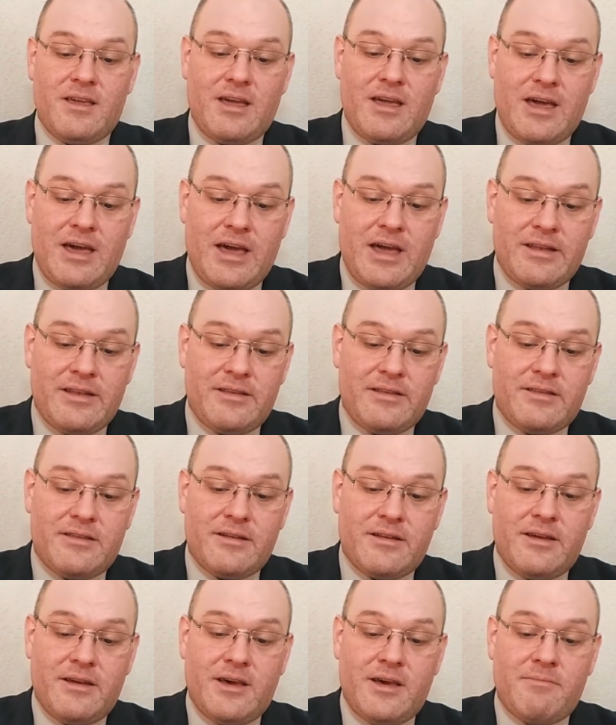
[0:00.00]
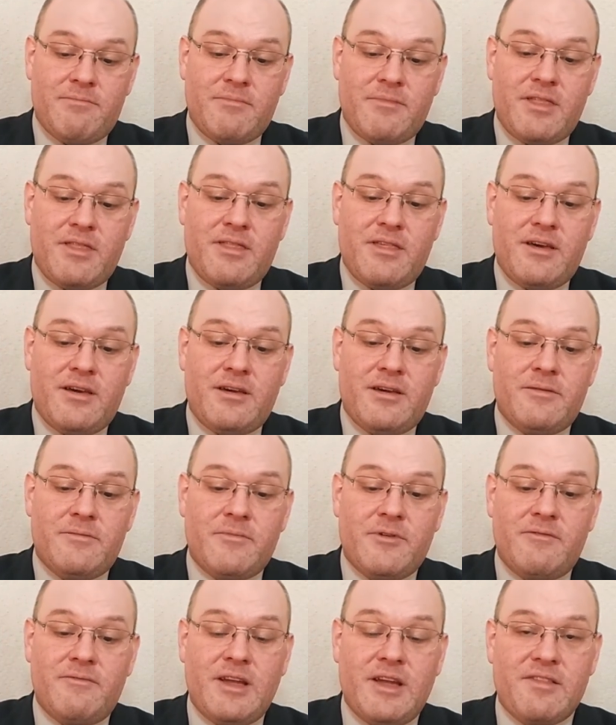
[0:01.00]
And
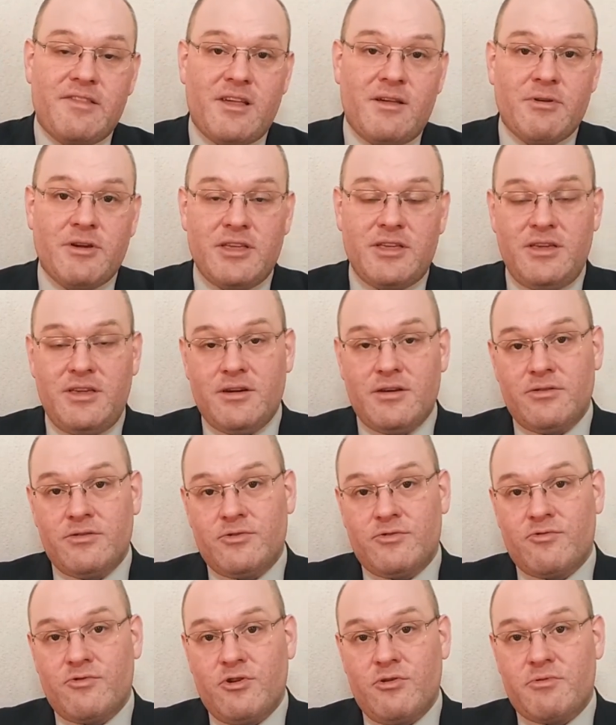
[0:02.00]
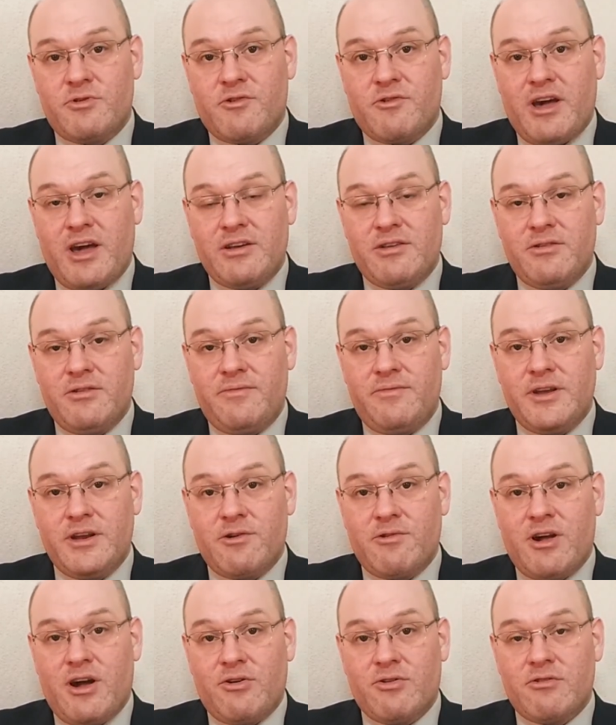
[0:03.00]
the Wirksam Regieren group tried to
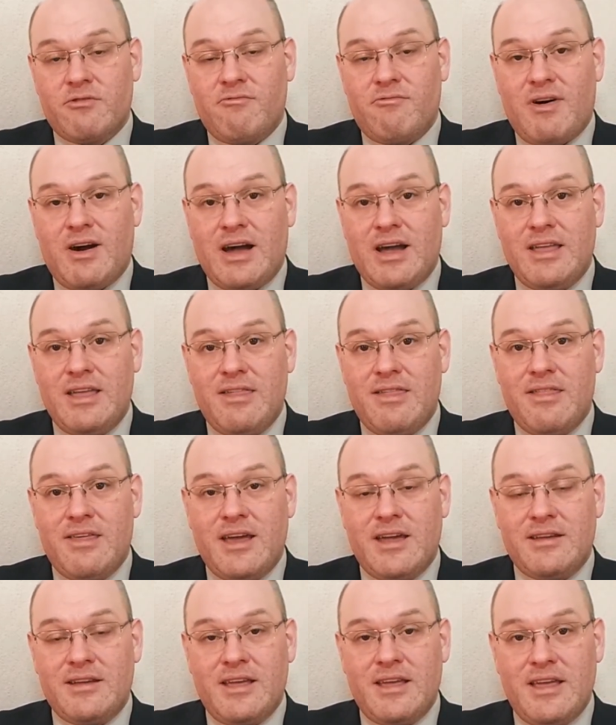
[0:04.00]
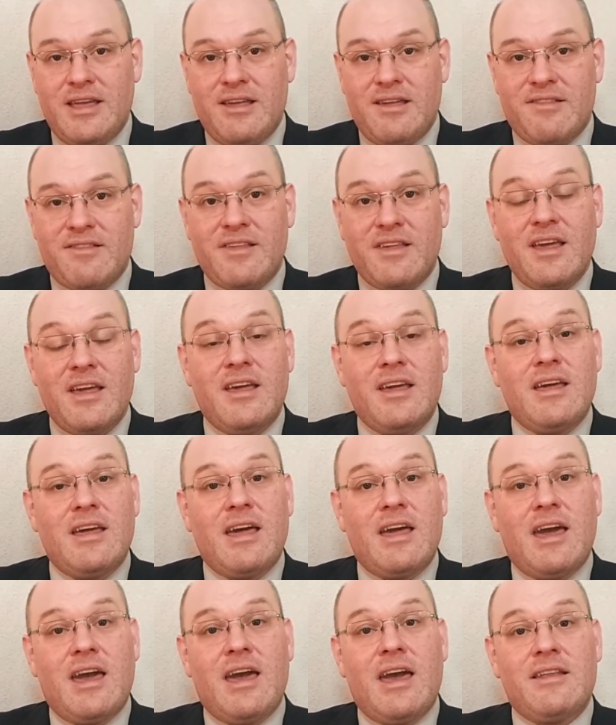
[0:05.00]
figure out why that is.
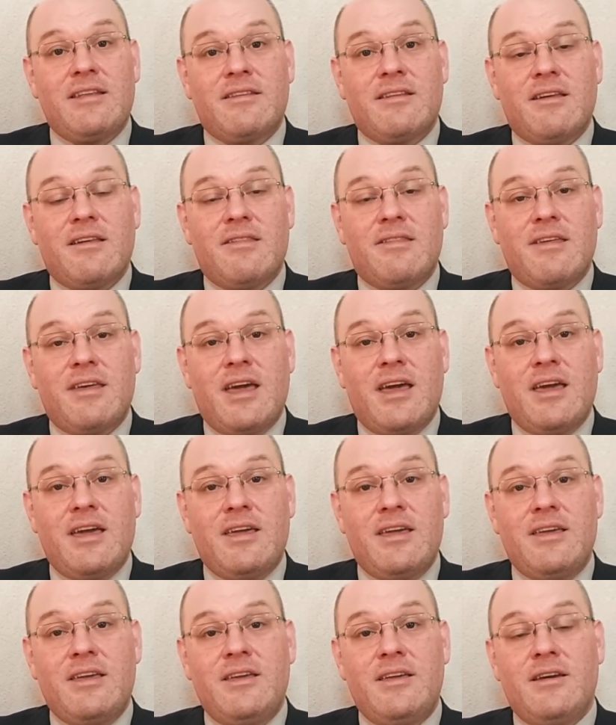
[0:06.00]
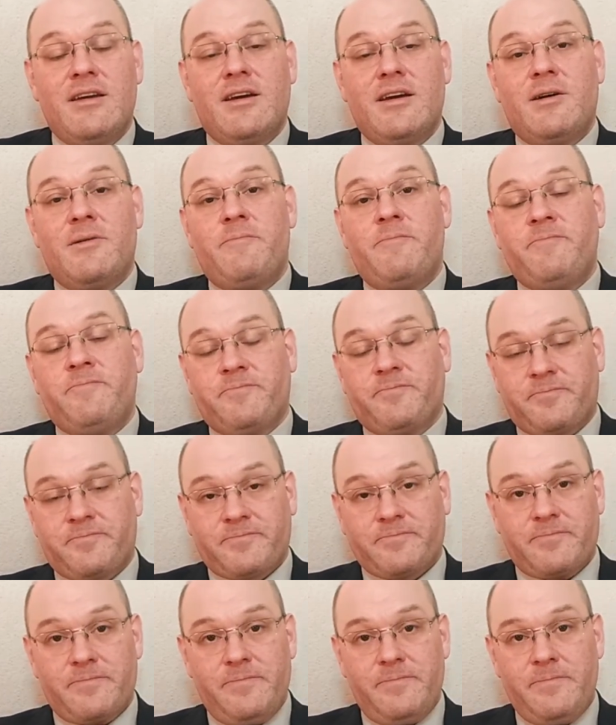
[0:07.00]
And they
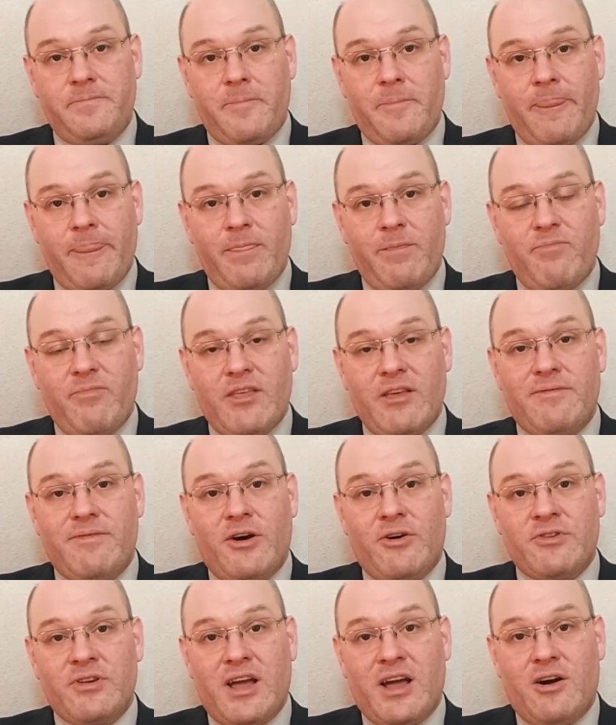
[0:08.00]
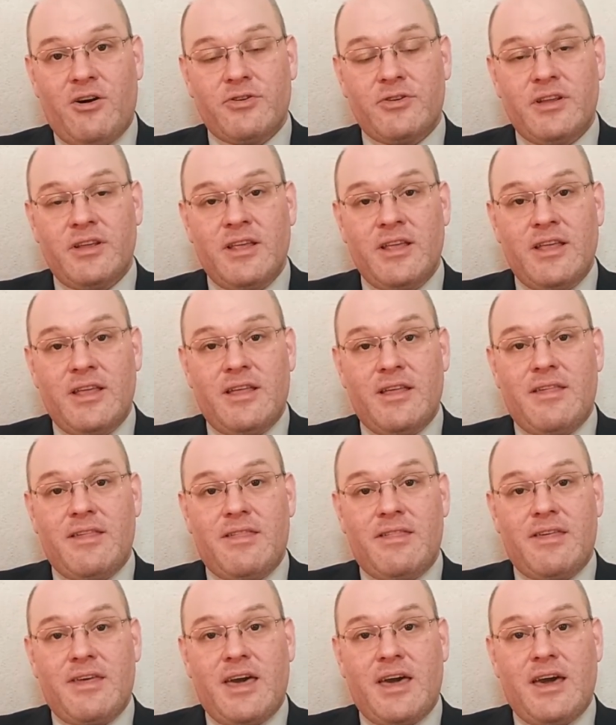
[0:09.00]
found out
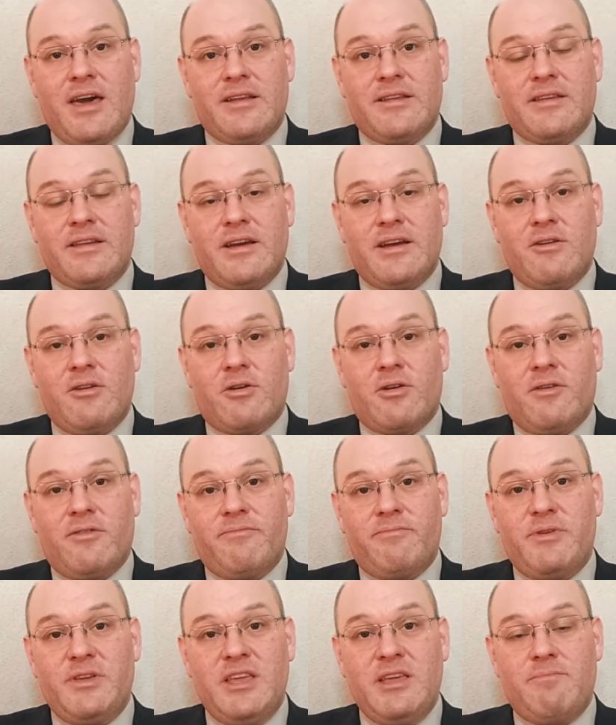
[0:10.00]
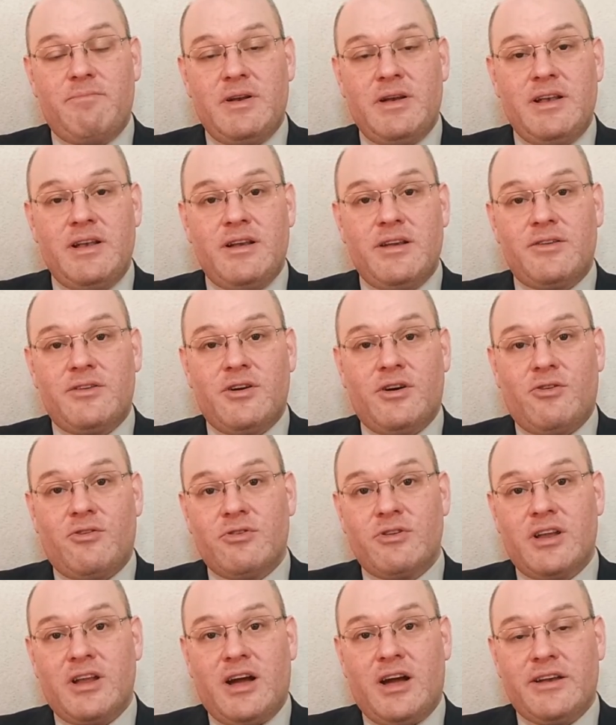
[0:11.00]
that a lot of people
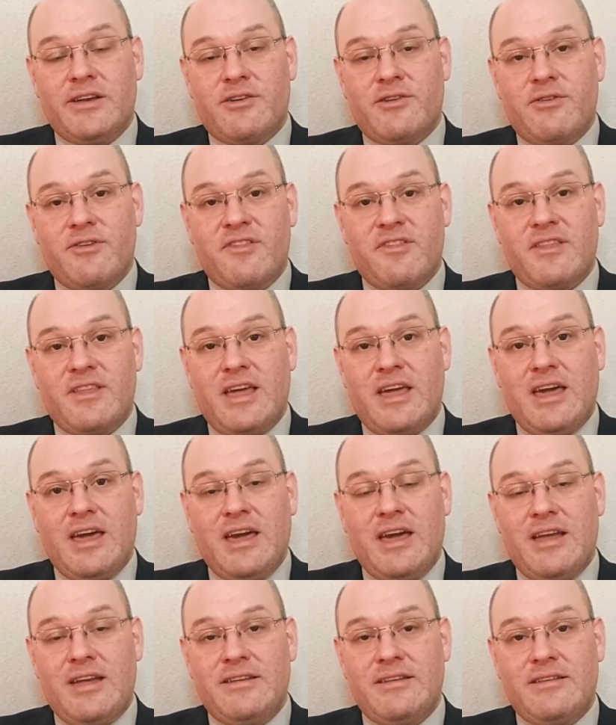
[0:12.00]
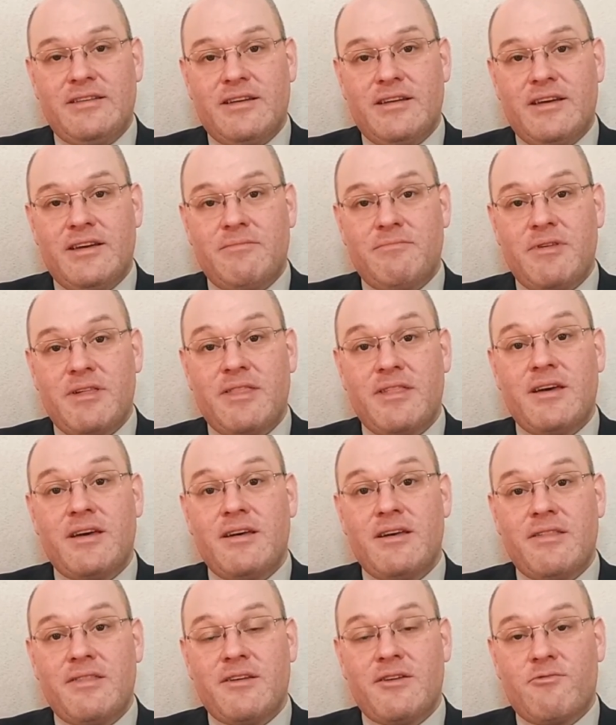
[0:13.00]
don't understand
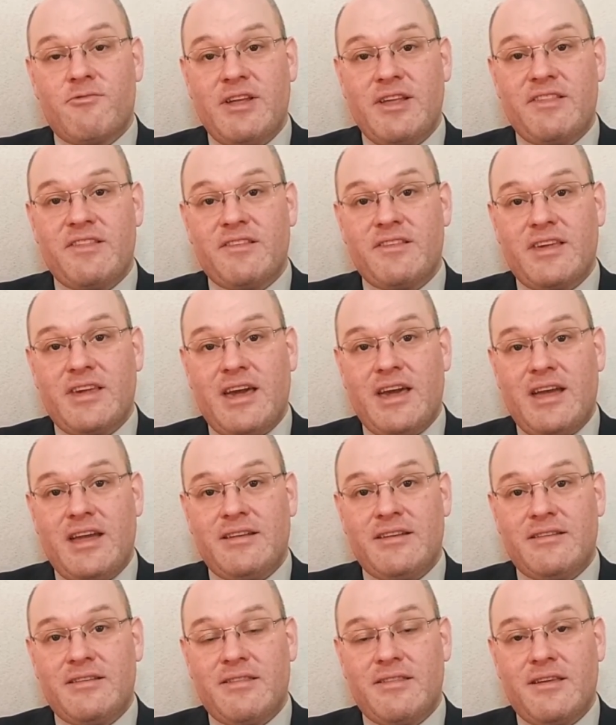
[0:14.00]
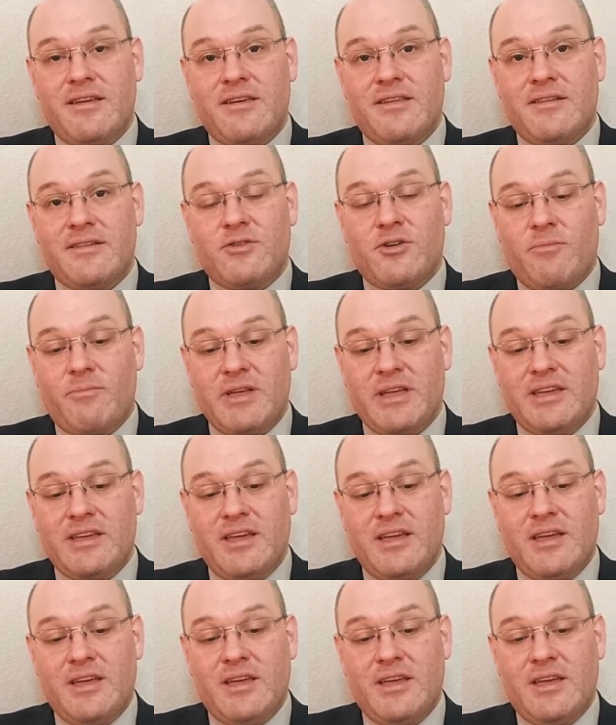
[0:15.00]
the risk and the topic.